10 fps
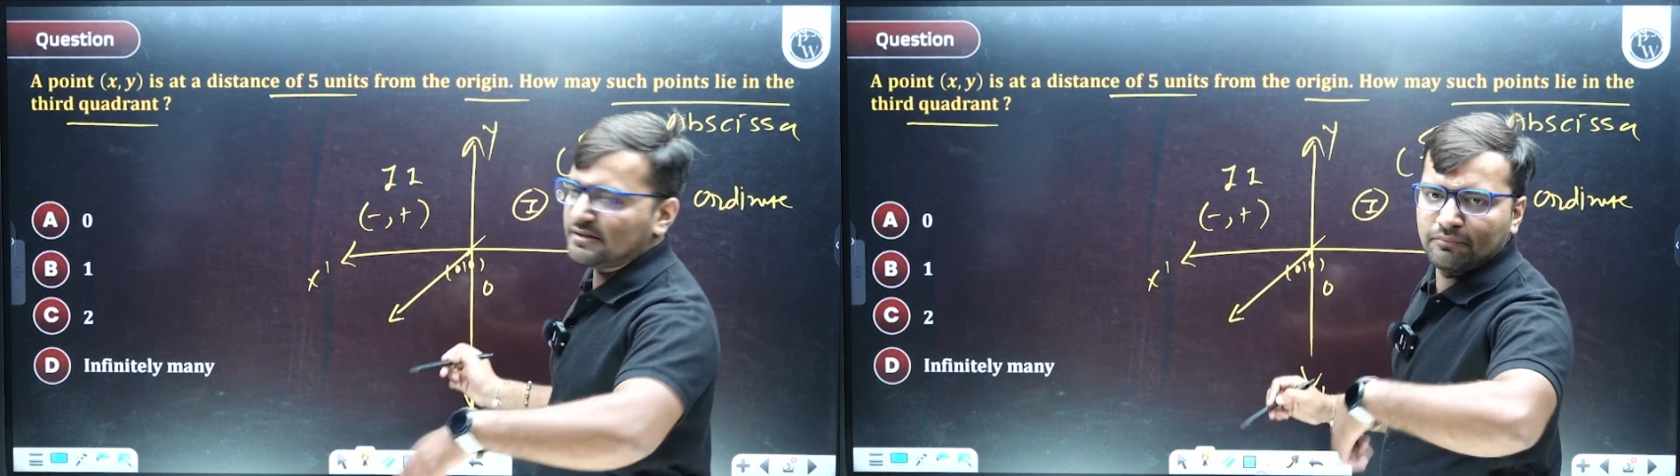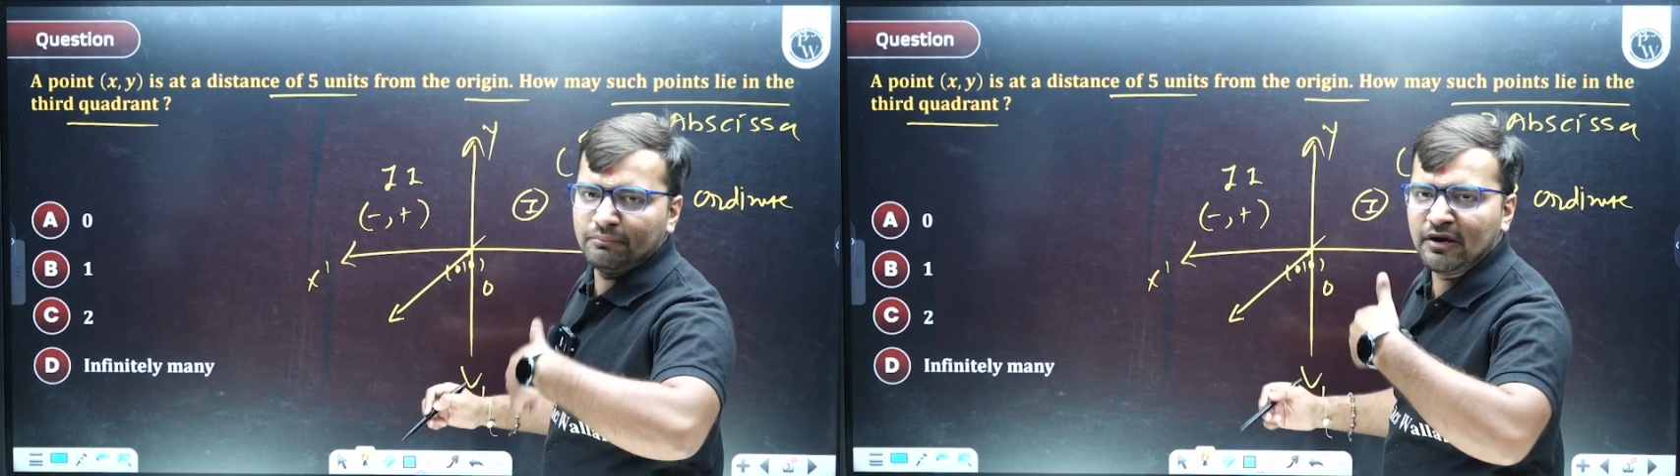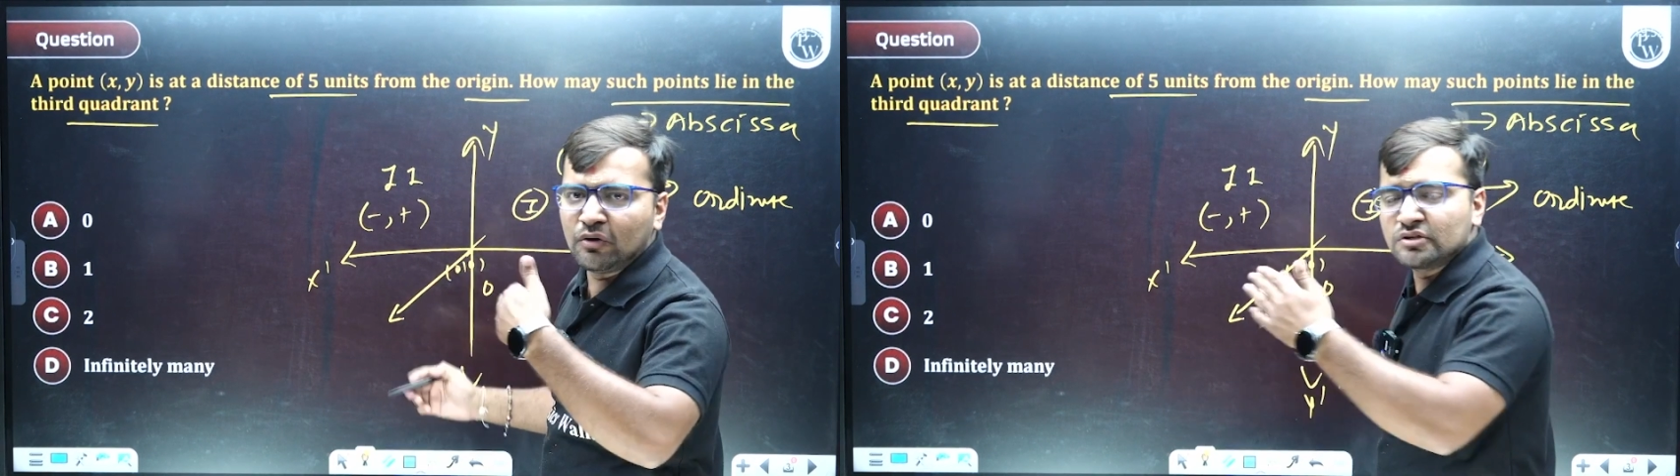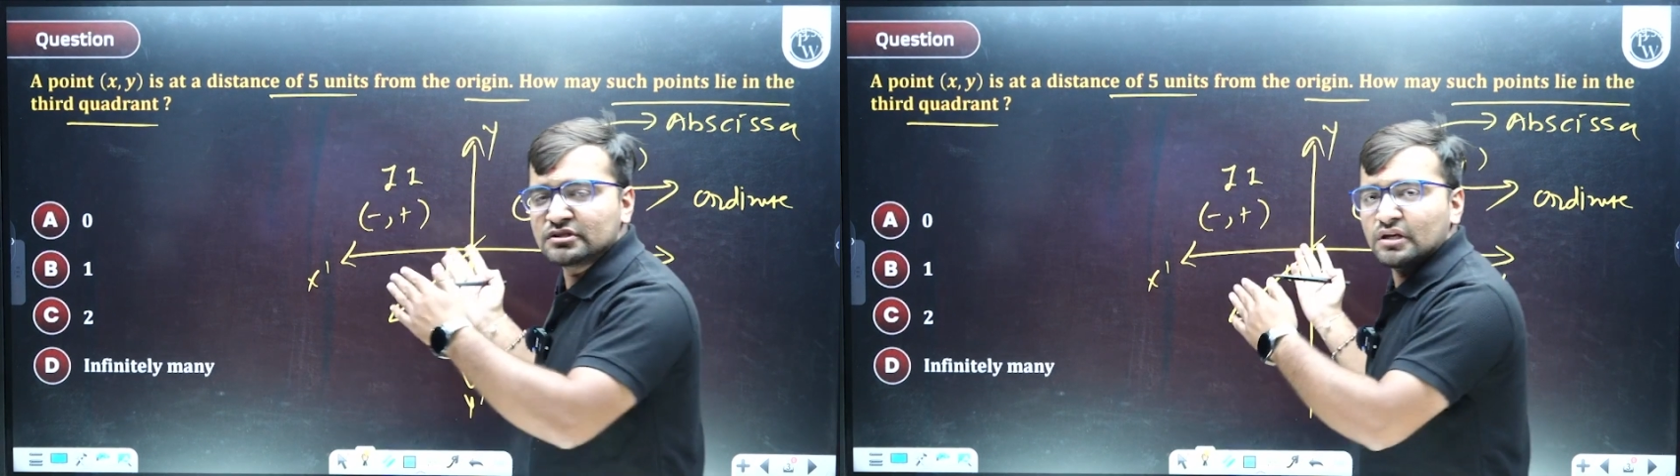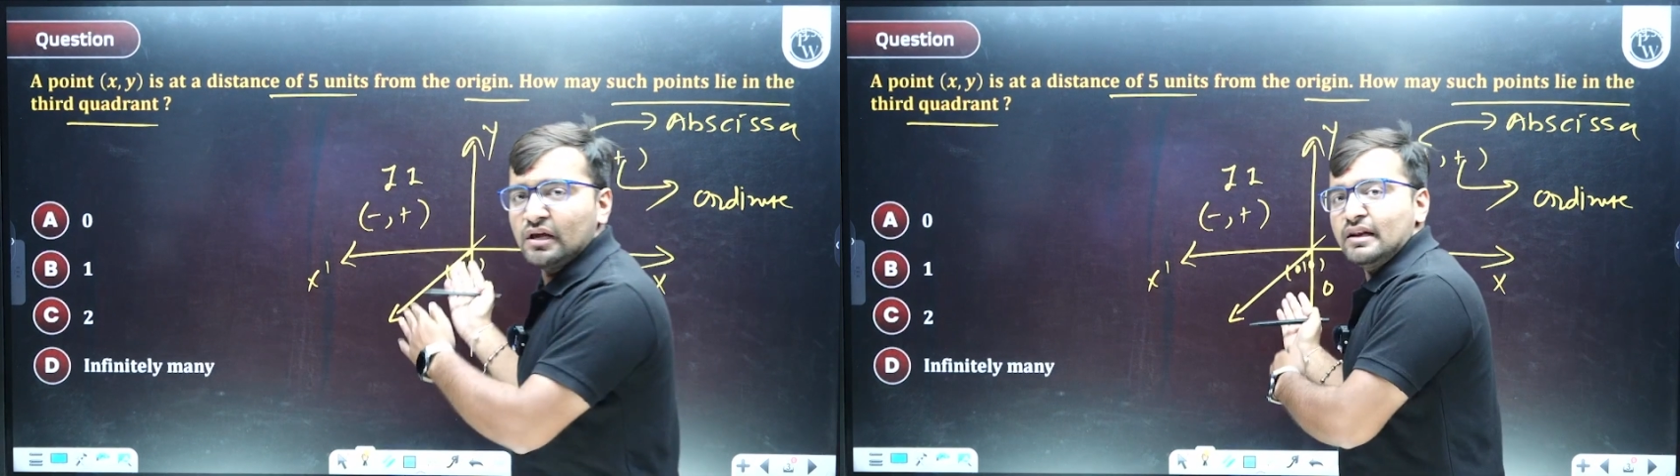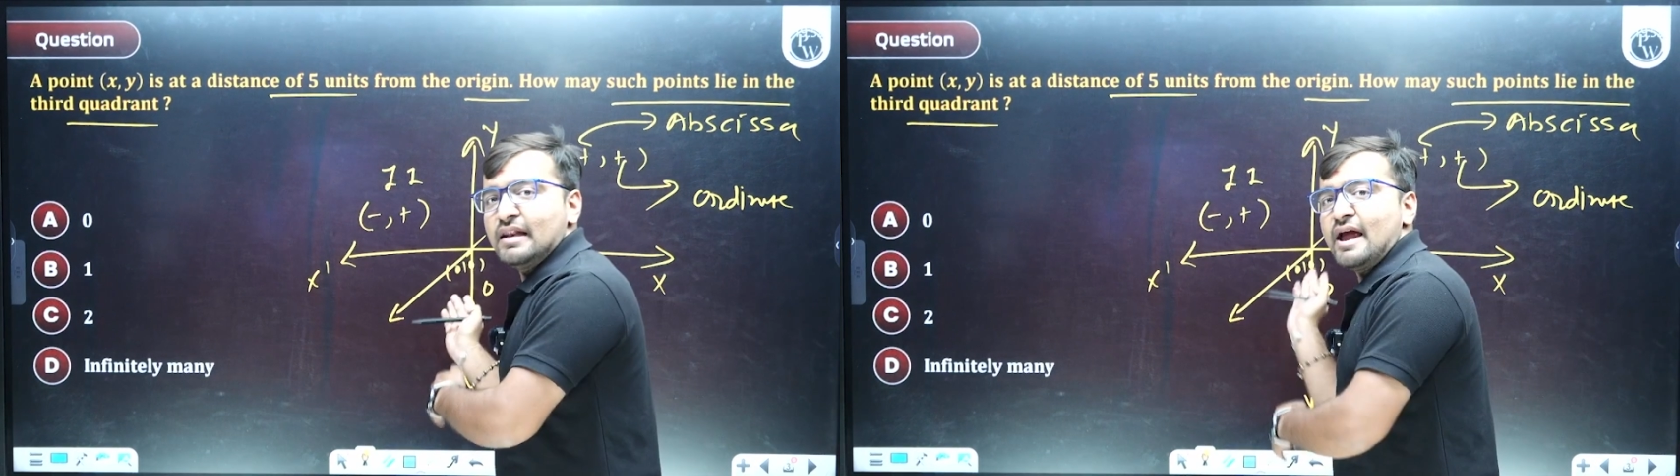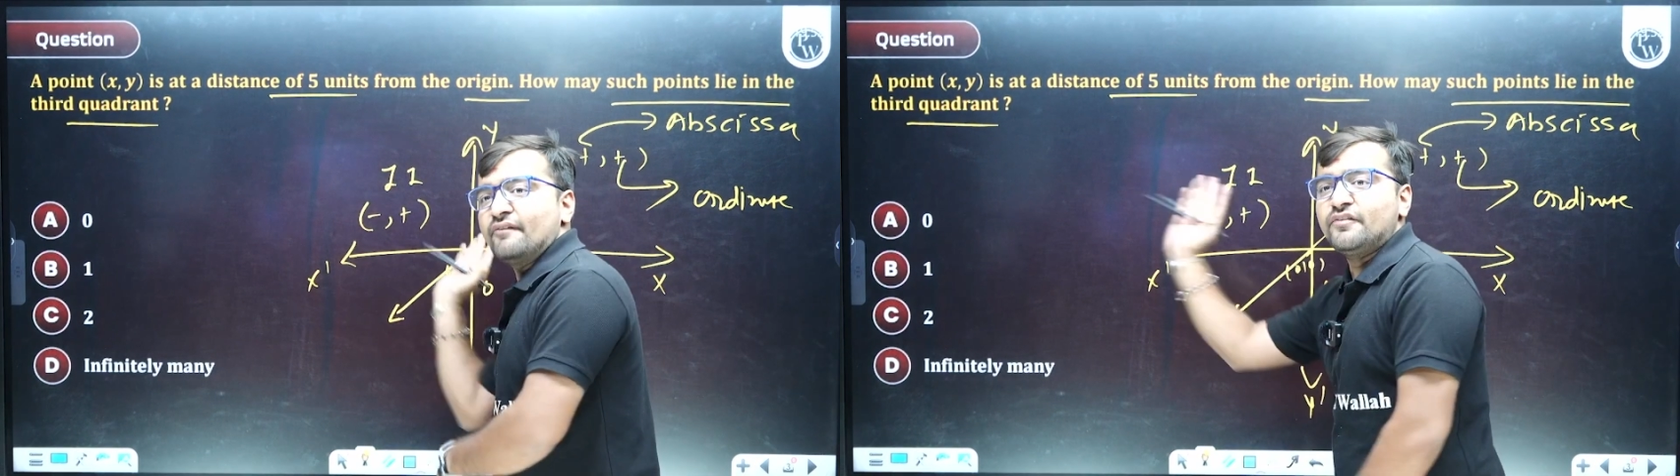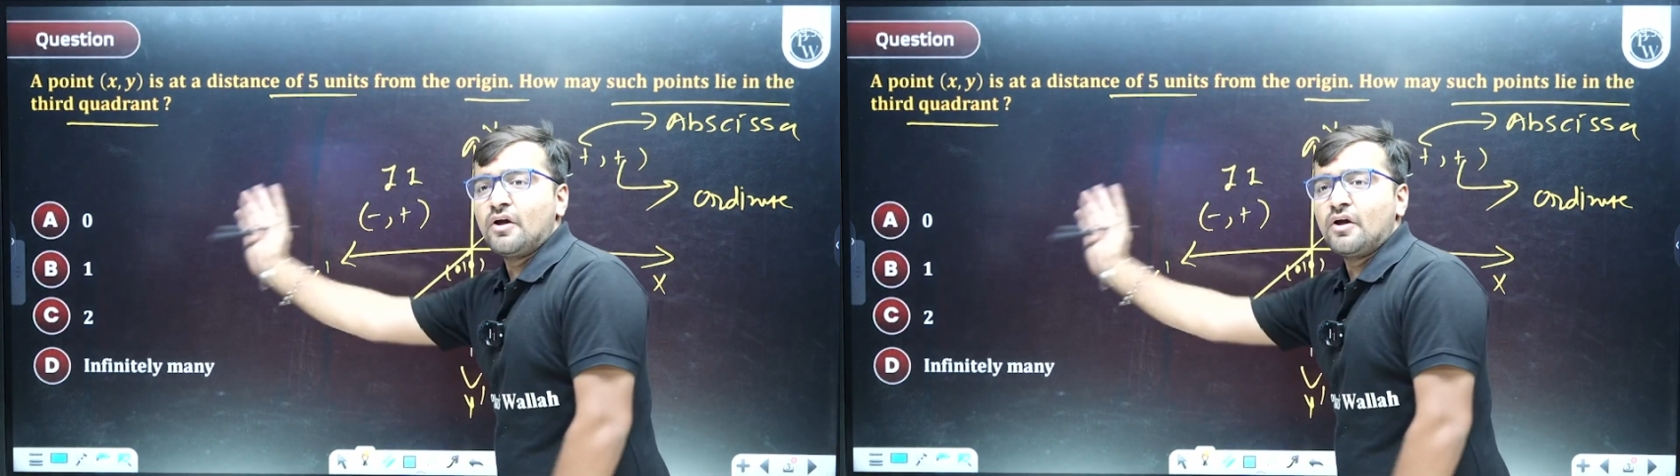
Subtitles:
because left